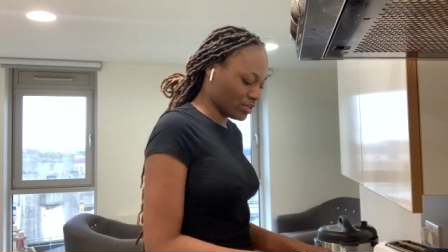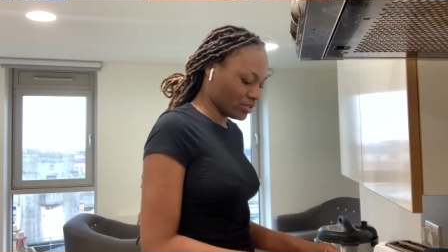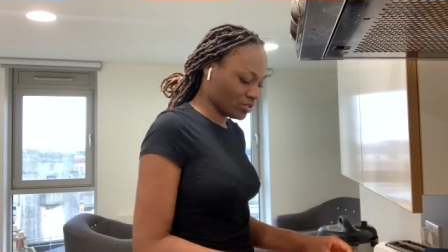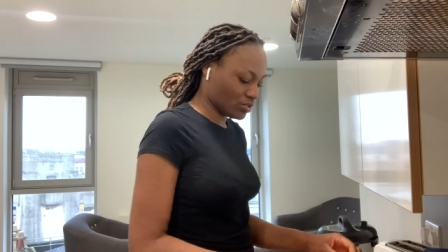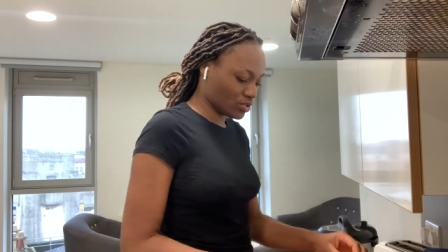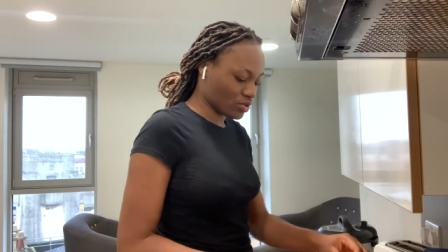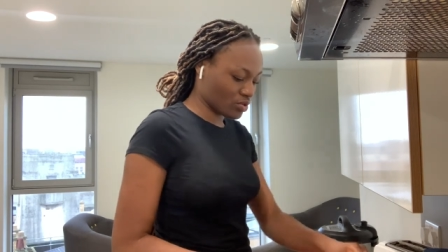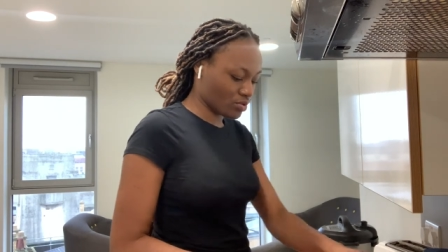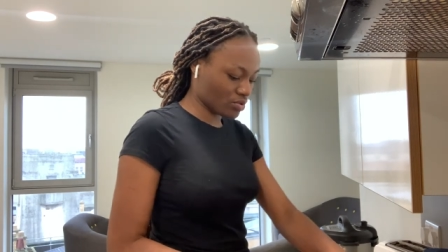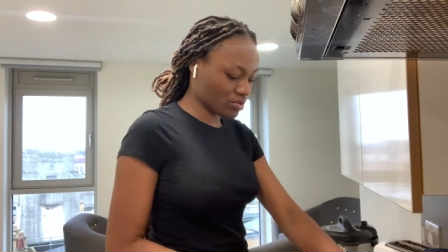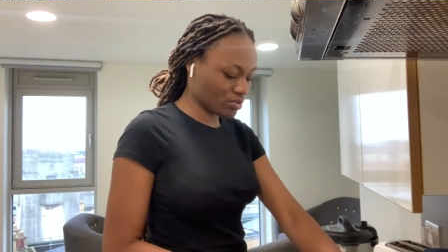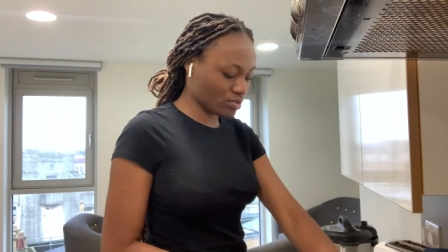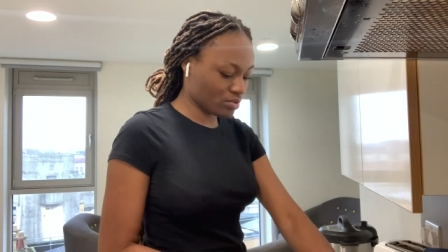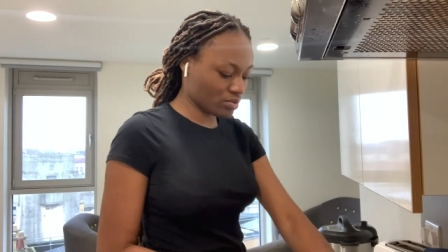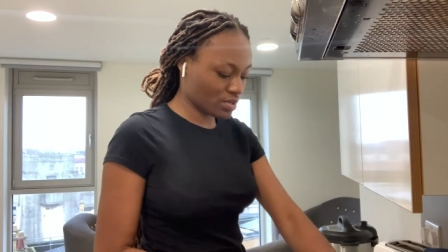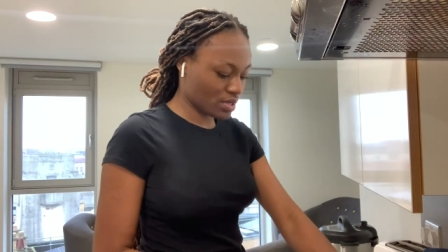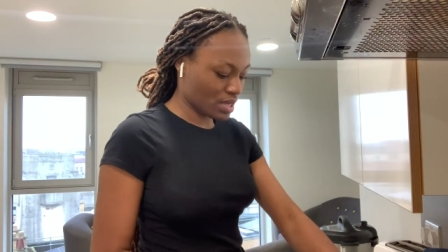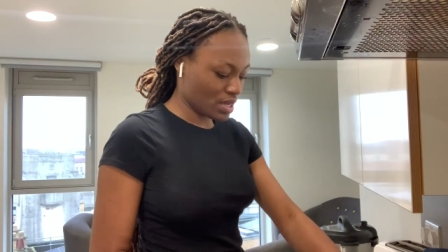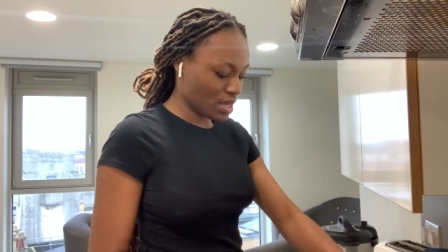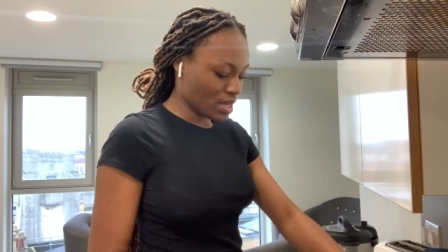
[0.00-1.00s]

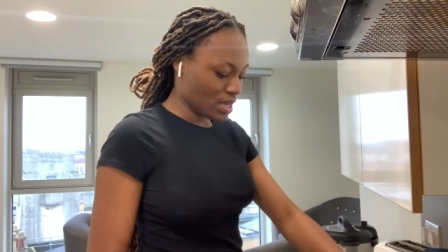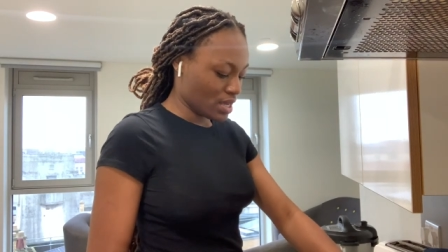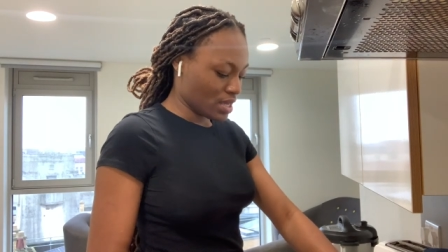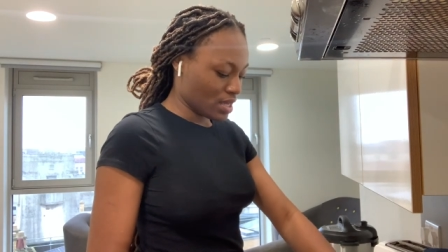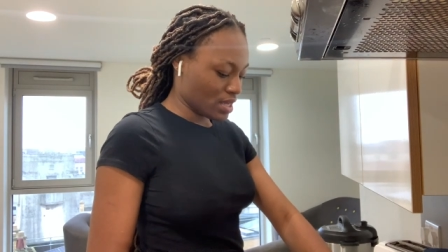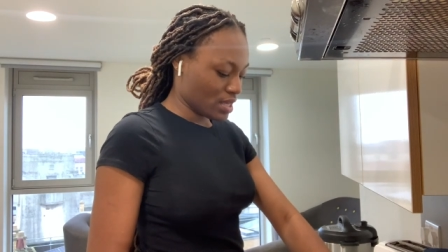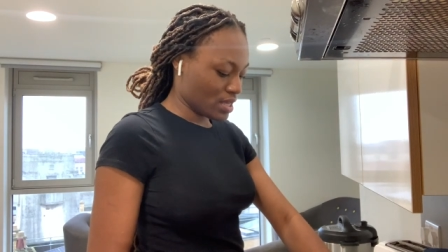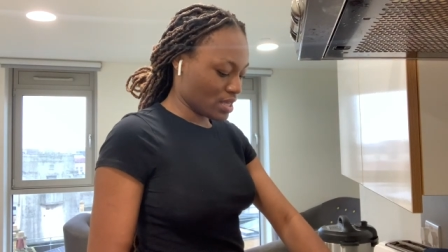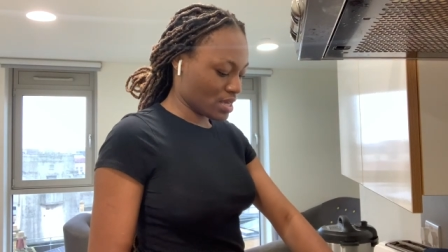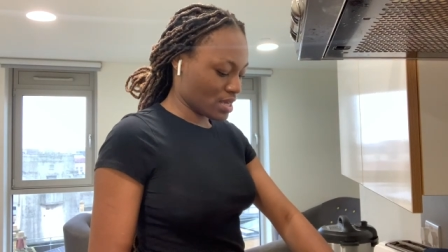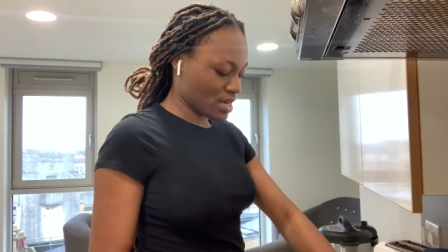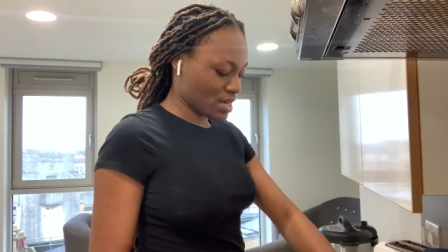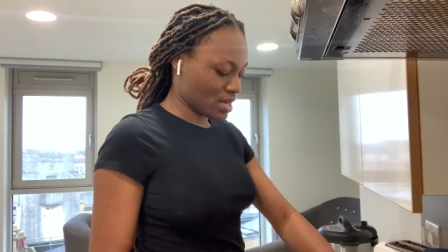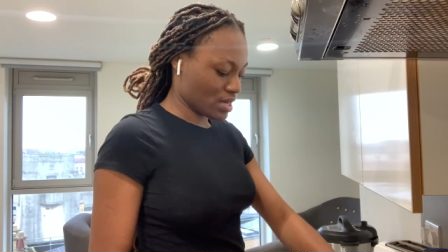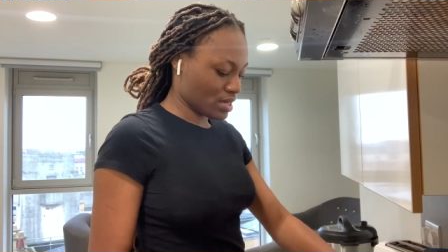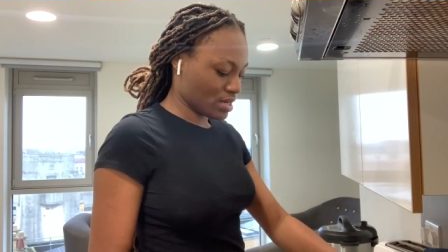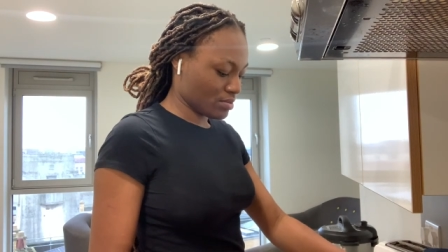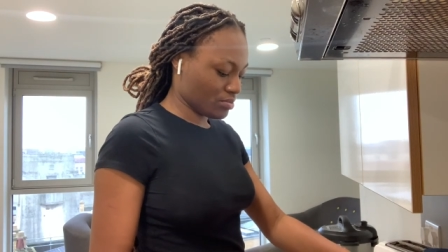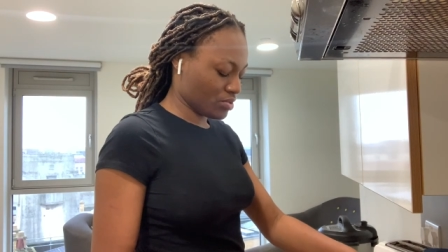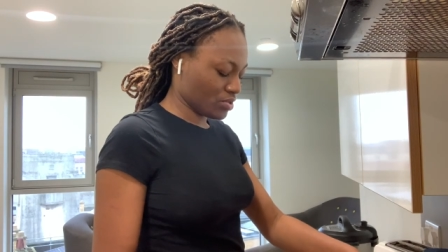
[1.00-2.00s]
So
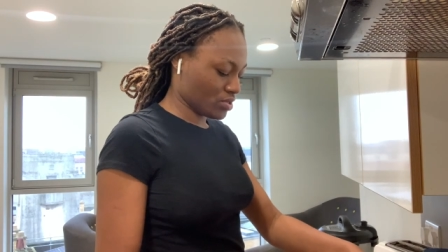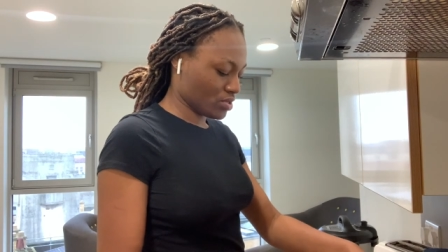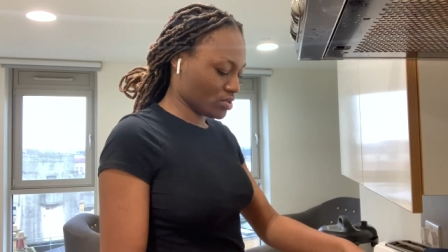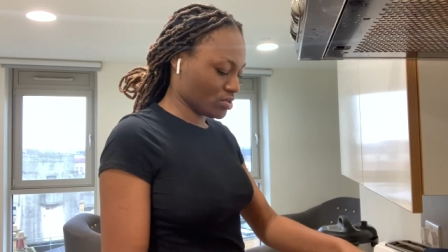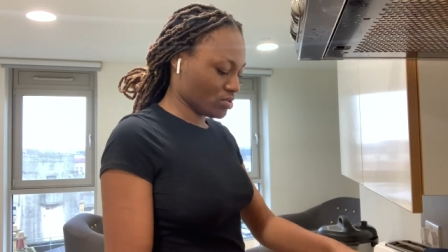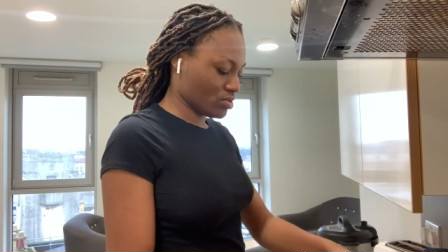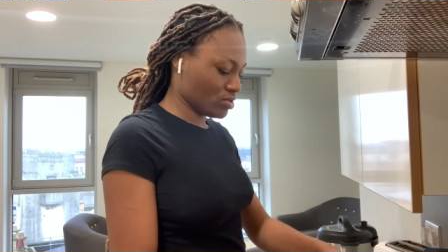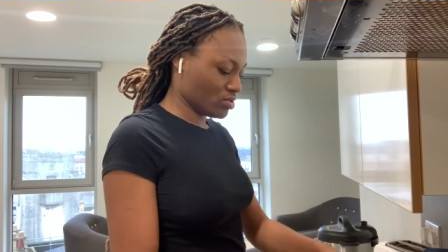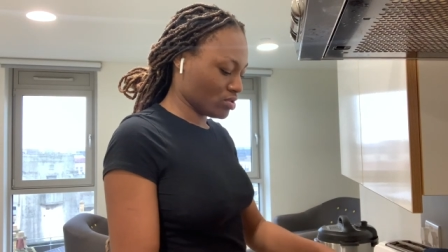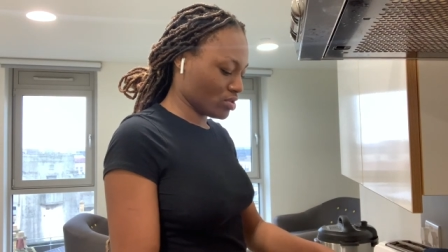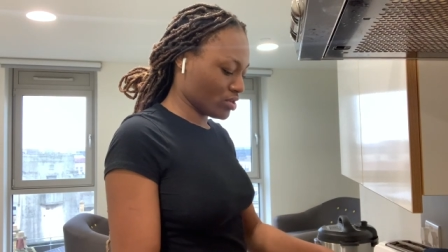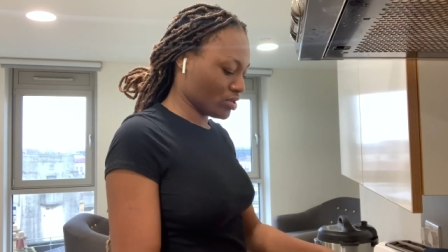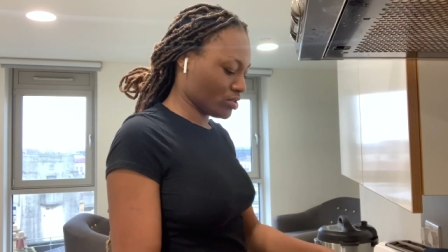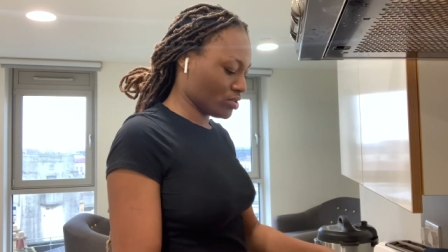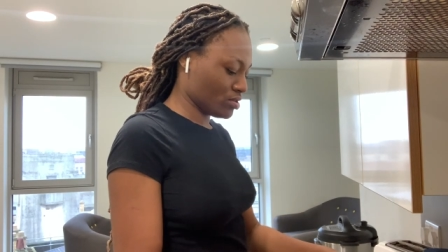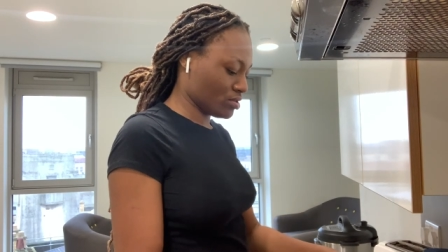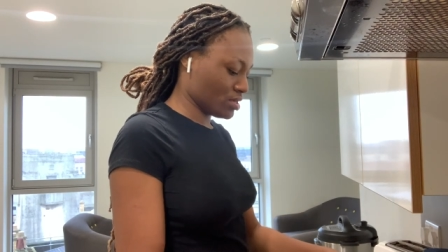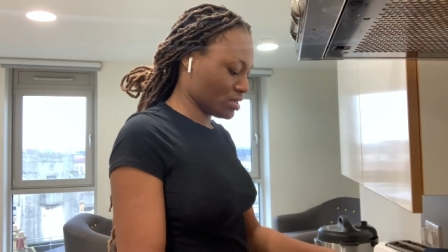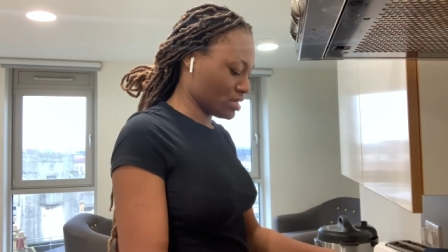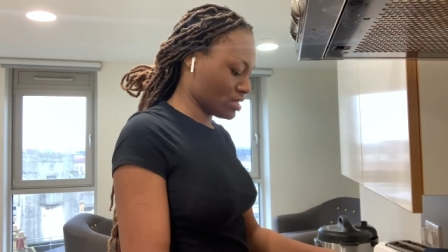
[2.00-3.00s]
yeah, I'm just gonna start
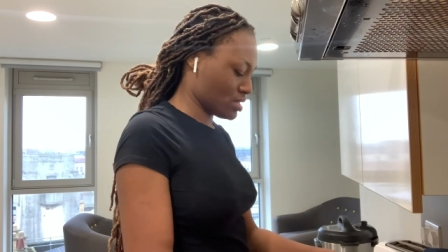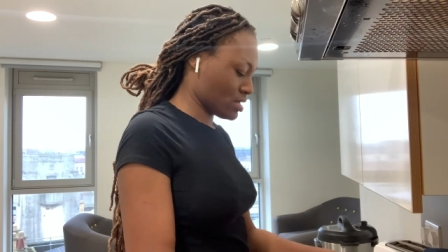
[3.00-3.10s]
doing